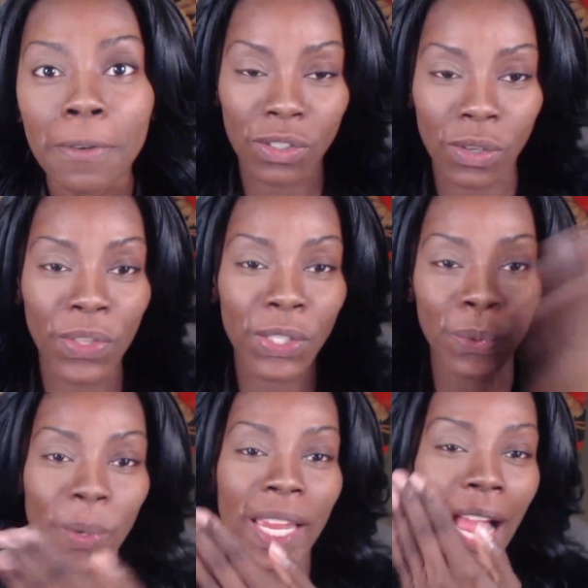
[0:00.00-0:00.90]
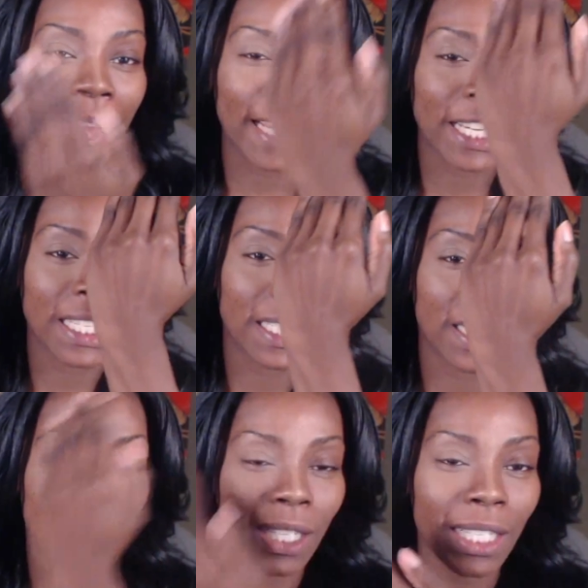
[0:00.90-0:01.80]
So this way I
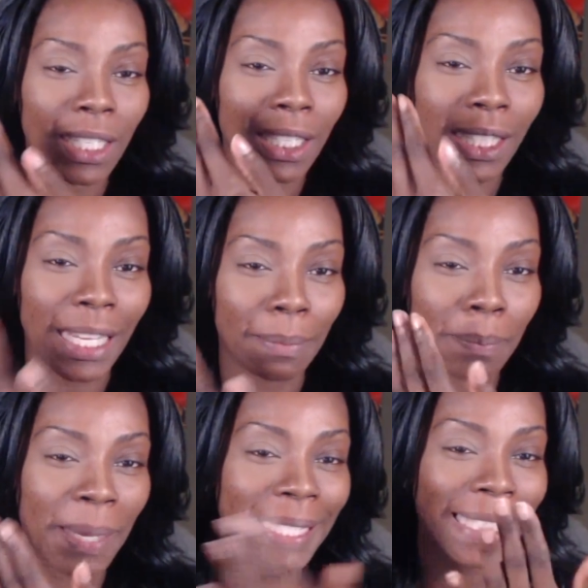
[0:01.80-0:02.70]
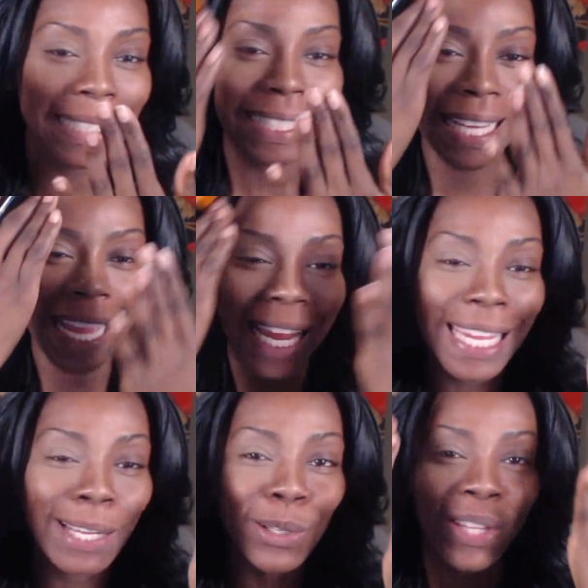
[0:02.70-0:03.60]
could like basically
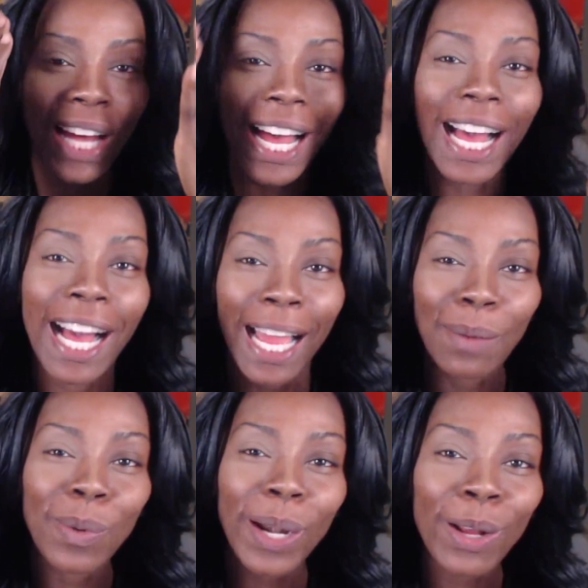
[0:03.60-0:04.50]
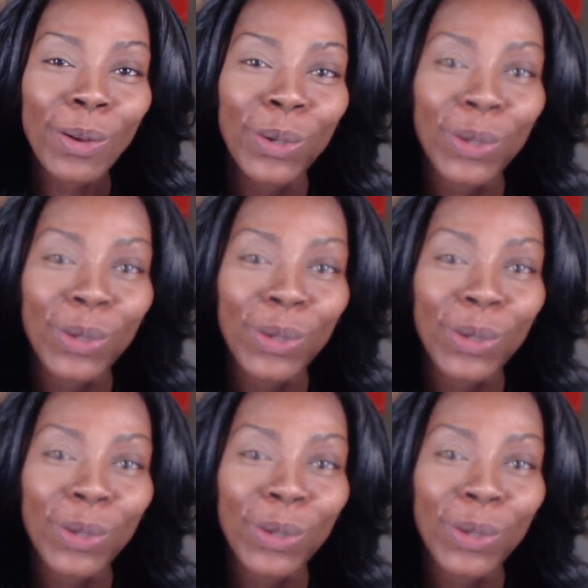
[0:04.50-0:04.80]
angle the eyebrow